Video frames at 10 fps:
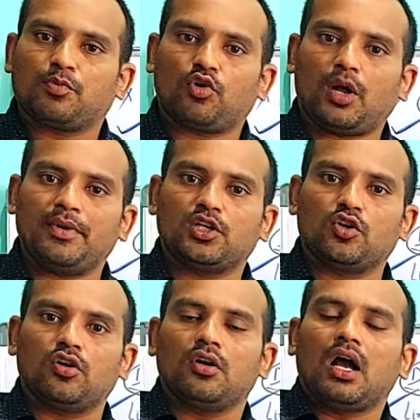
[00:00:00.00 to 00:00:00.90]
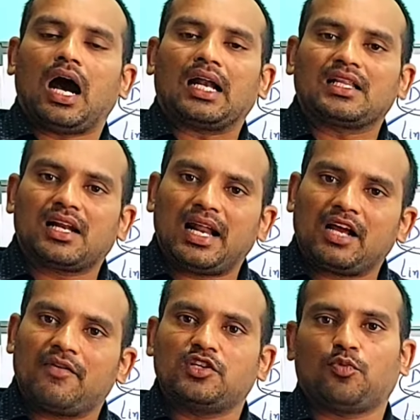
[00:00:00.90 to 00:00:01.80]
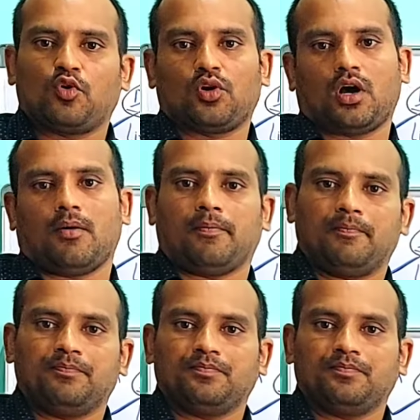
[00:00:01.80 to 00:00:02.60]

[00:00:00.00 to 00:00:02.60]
program into another language program.